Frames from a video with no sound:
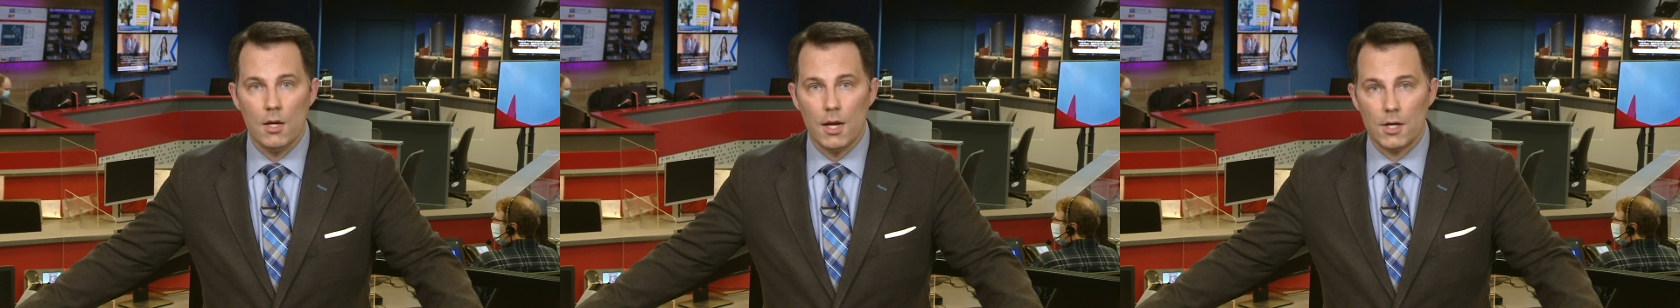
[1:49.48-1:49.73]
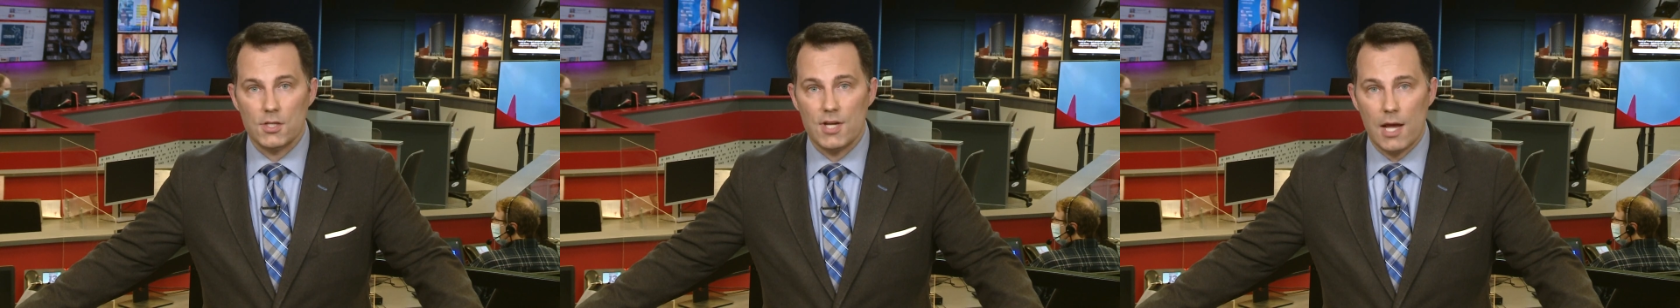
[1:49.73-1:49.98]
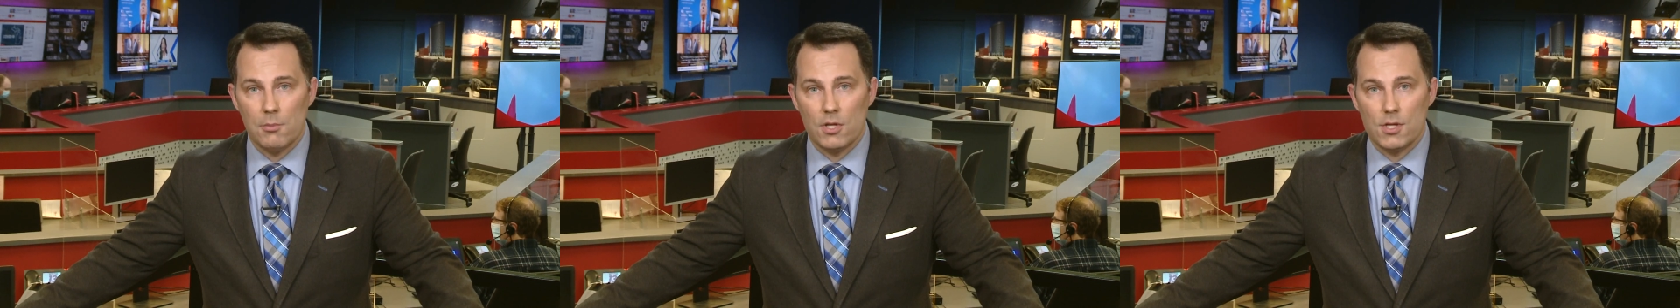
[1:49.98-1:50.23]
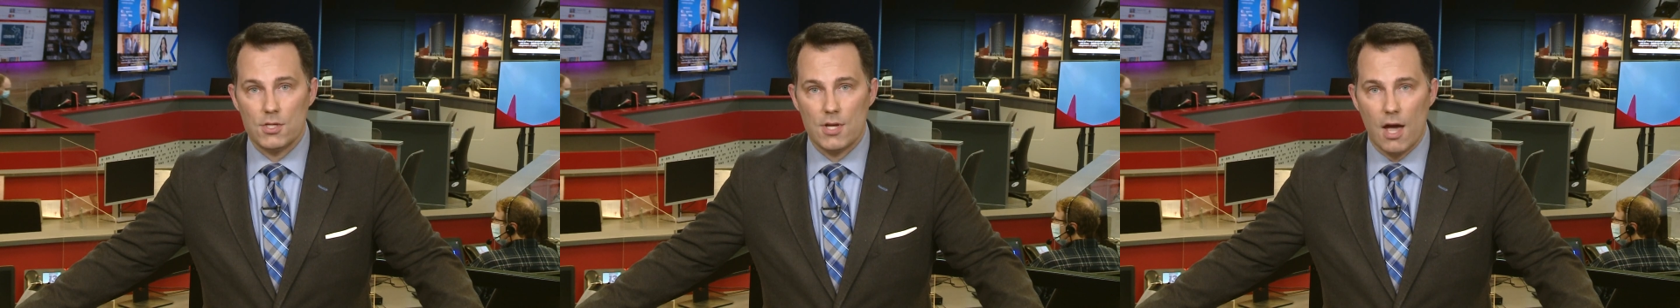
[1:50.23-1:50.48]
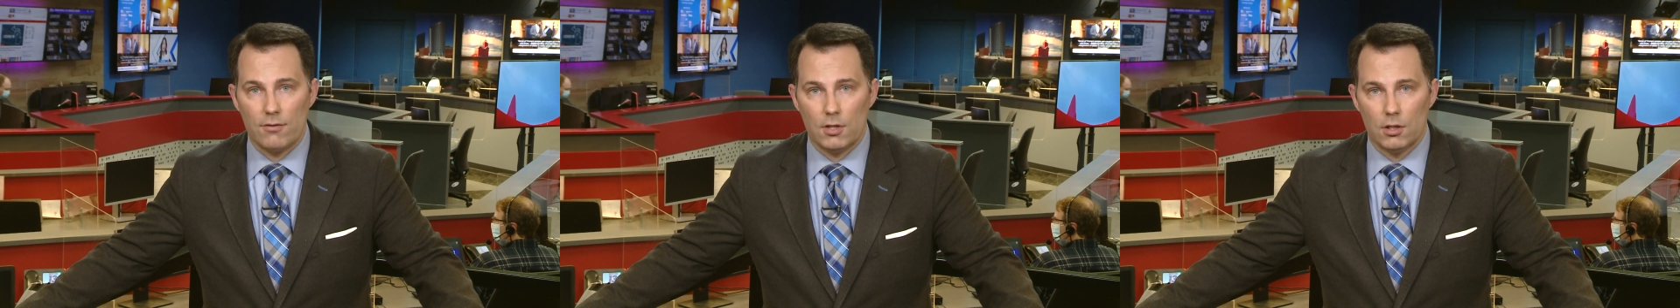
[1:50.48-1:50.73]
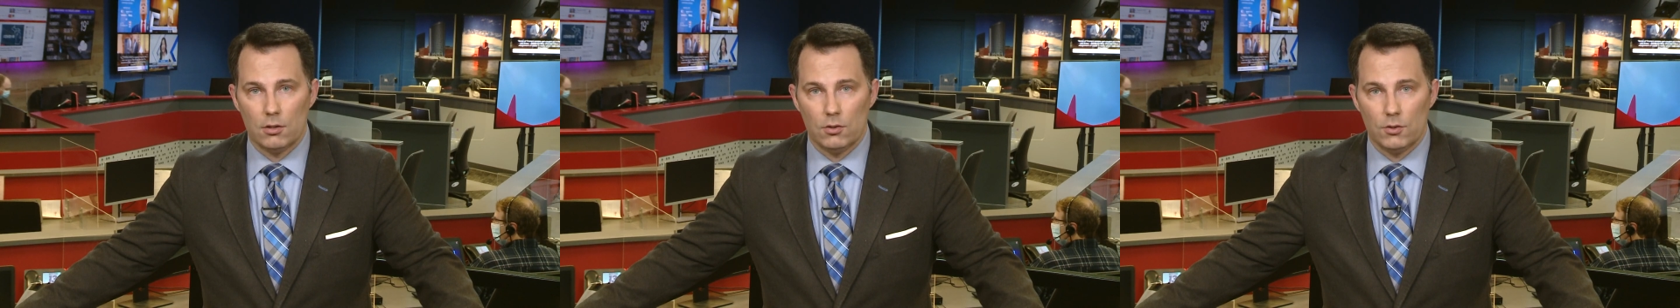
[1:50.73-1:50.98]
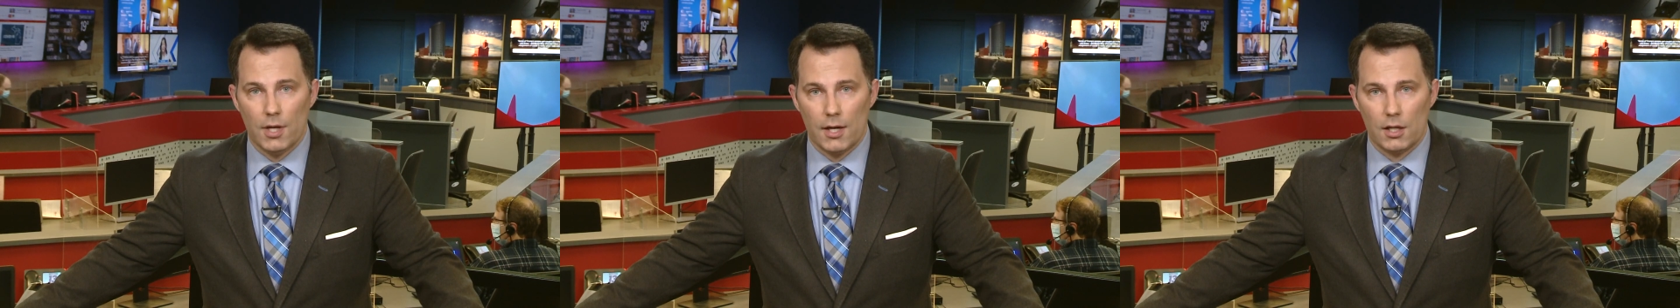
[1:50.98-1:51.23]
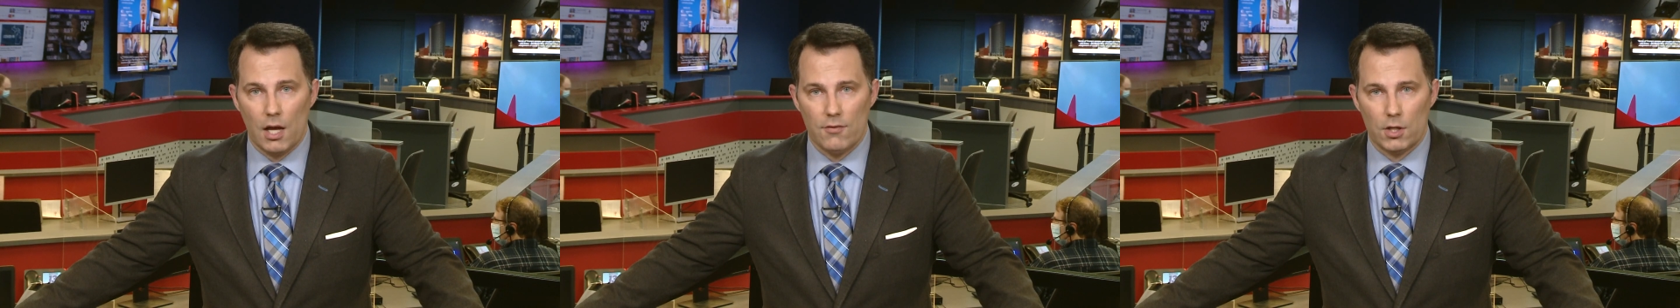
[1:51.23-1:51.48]
In a statement this afternoon,
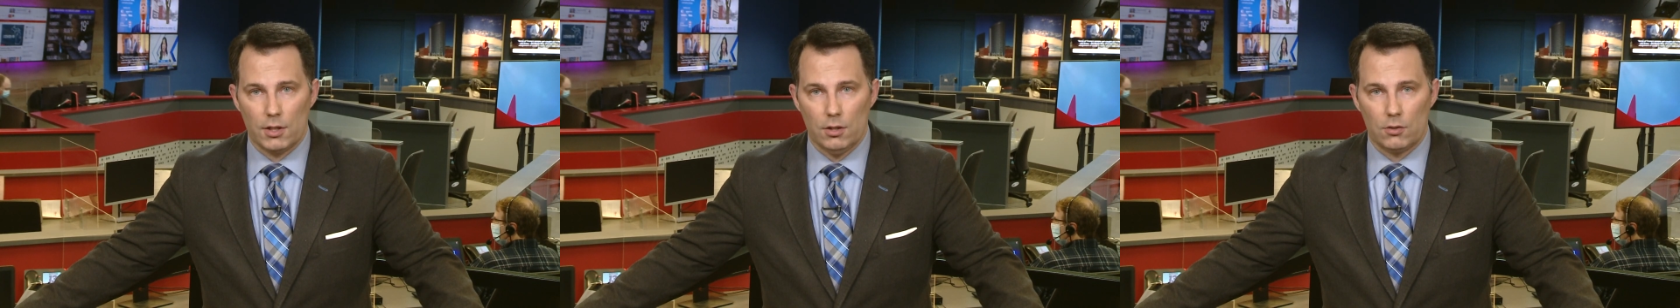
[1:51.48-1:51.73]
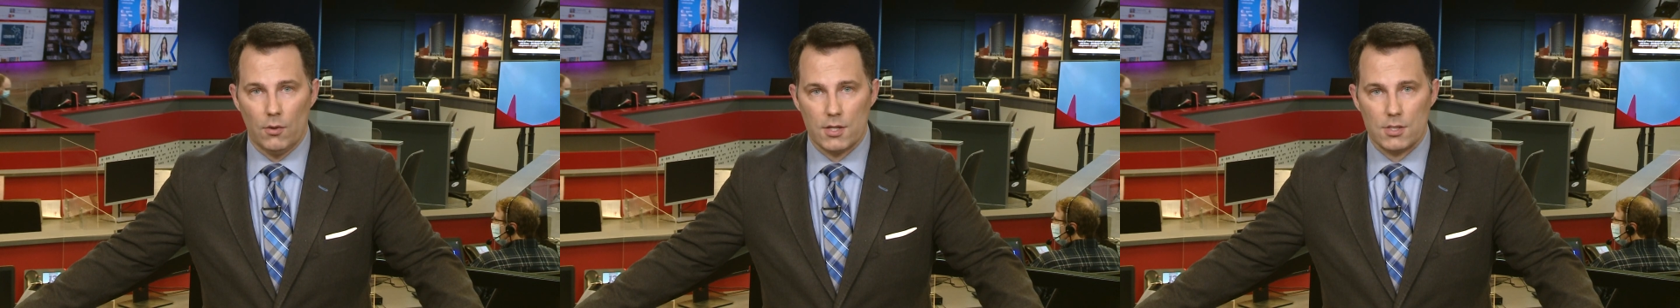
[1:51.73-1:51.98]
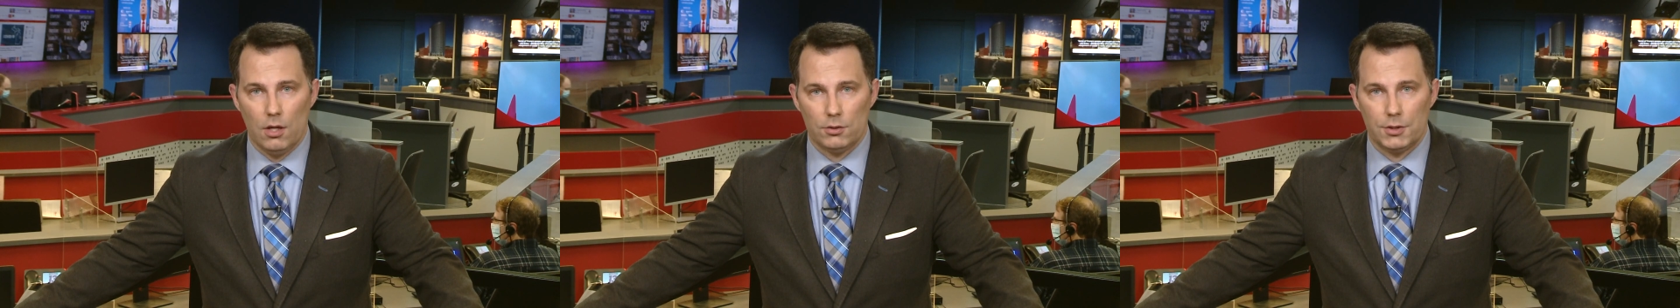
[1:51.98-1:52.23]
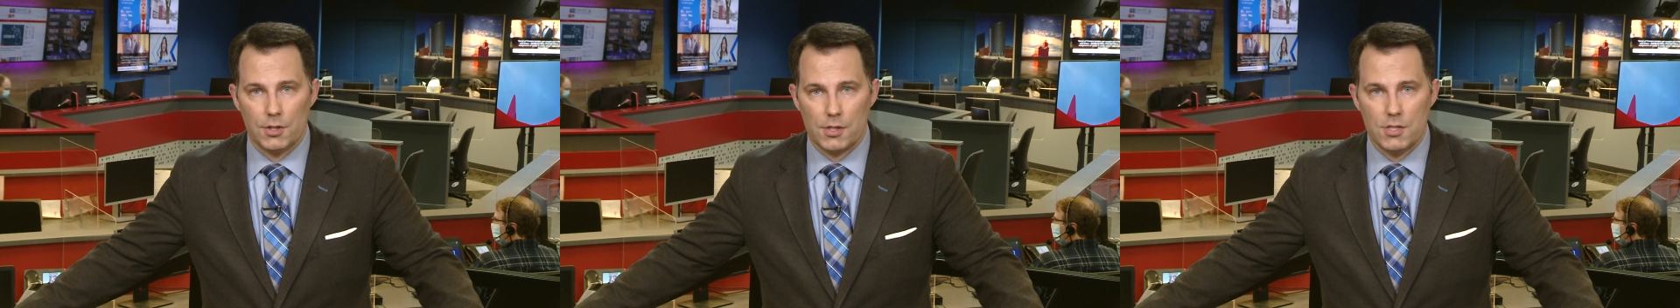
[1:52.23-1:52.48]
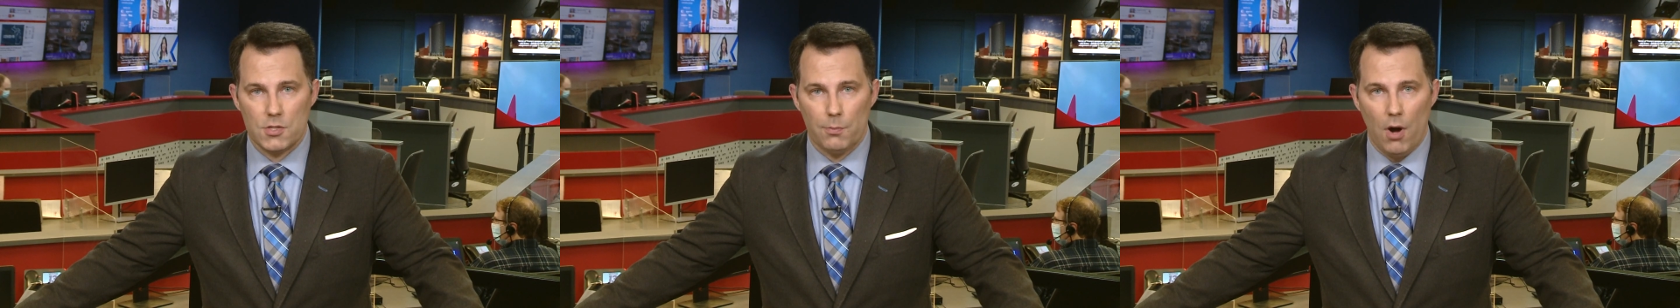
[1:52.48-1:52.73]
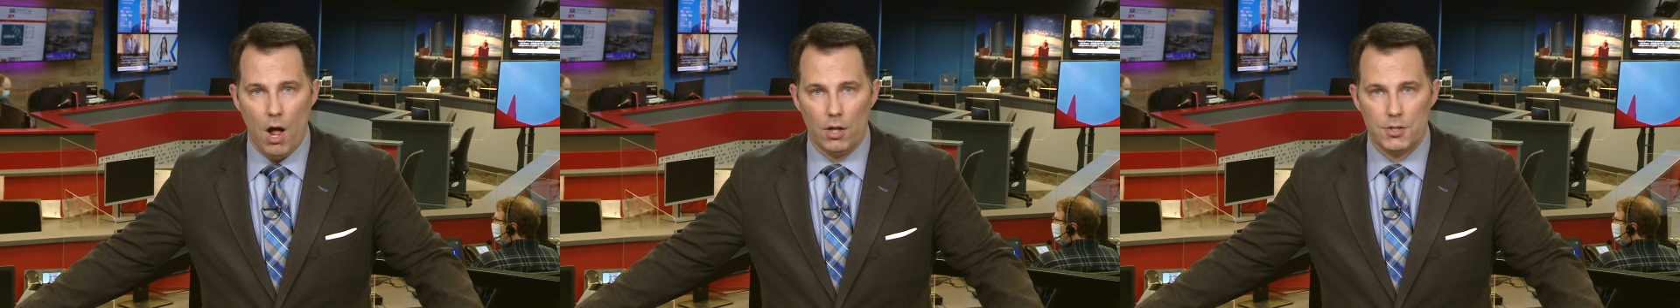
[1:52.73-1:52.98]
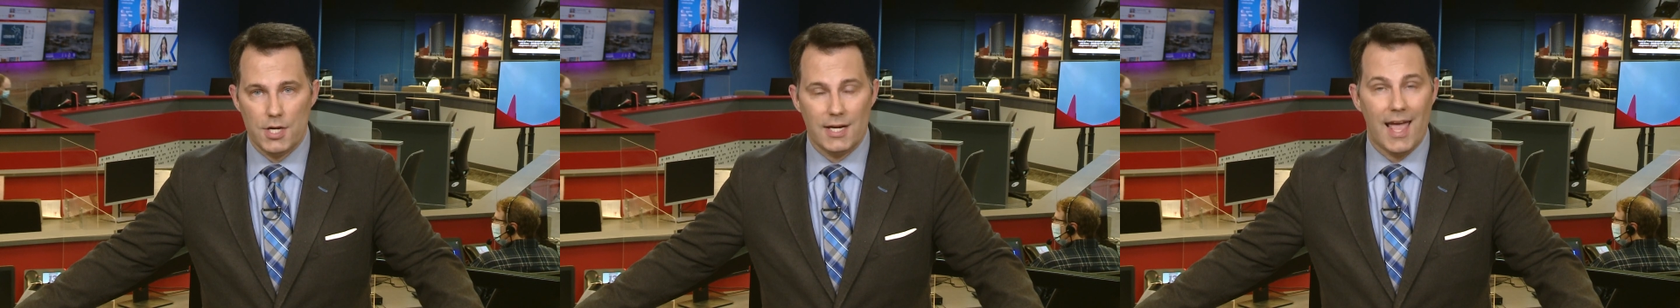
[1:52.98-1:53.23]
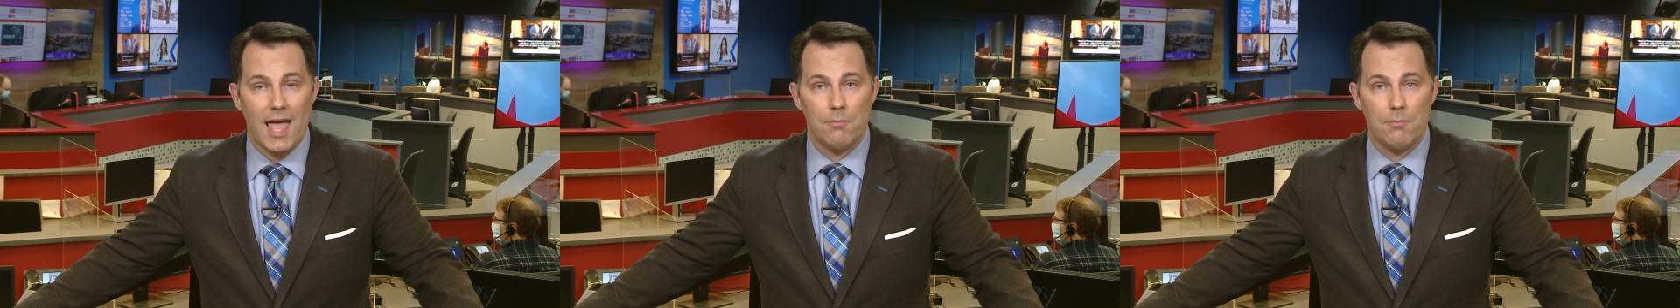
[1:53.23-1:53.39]
Lieutenant Governor Gilchrist called Shirkey's apology an